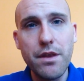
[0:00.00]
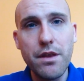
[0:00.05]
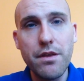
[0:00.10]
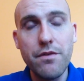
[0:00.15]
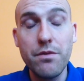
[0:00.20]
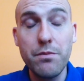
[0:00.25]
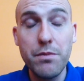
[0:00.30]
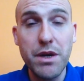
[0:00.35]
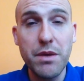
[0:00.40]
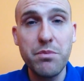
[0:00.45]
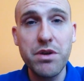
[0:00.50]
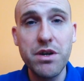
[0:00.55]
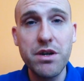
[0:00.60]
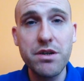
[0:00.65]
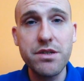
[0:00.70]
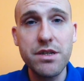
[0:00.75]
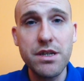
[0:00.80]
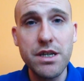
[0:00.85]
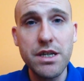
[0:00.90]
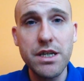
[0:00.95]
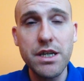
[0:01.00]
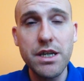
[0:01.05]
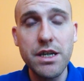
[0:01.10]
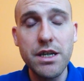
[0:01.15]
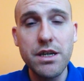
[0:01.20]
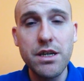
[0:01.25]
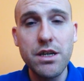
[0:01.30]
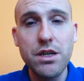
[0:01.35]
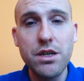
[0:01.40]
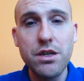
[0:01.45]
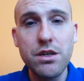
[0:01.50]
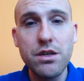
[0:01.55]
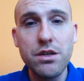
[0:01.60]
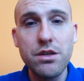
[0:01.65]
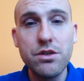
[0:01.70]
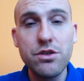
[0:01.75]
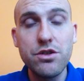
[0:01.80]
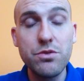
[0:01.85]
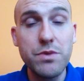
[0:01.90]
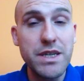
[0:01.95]
for me personally
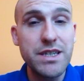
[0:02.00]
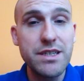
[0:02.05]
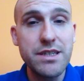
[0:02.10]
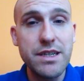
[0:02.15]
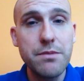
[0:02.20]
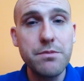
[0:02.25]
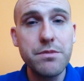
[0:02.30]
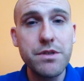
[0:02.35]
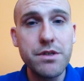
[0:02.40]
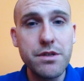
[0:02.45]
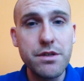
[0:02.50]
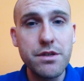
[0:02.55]
to accept